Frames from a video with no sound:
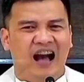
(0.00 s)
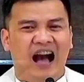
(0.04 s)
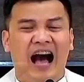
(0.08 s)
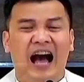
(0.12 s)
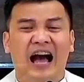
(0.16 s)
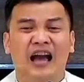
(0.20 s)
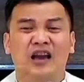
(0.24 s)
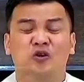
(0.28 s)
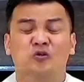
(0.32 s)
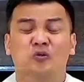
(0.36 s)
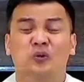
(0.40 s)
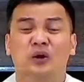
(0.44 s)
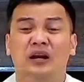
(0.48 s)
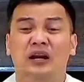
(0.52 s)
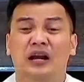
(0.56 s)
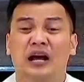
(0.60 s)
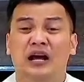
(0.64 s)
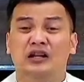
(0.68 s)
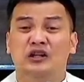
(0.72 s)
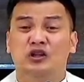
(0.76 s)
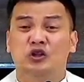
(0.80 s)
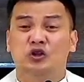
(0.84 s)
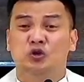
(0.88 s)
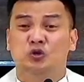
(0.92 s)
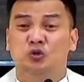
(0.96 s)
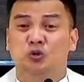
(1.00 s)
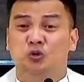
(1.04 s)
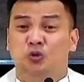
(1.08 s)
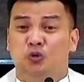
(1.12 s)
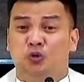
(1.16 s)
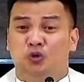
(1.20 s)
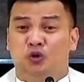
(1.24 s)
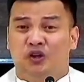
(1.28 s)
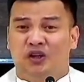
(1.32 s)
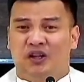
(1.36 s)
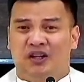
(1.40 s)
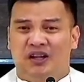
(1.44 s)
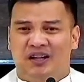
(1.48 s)
I will
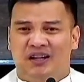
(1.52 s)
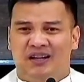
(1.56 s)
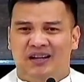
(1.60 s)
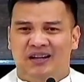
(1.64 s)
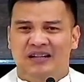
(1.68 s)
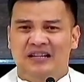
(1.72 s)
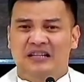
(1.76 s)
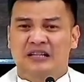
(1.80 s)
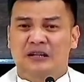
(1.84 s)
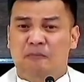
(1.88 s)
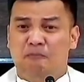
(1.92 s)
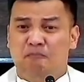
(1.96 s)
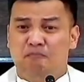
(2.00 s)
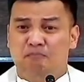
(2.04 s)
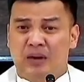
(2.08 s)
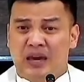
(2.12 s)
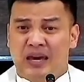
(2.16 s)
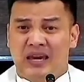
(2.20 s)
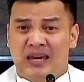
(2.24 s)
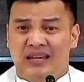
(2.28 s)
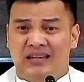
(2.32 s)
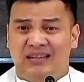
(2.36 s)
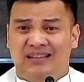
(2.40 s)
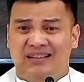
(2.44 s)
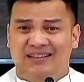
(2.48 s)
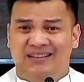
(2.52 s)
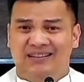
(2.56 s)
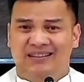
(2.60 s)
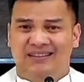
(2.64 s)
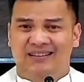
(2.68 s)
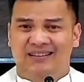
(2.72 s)
endure the pain,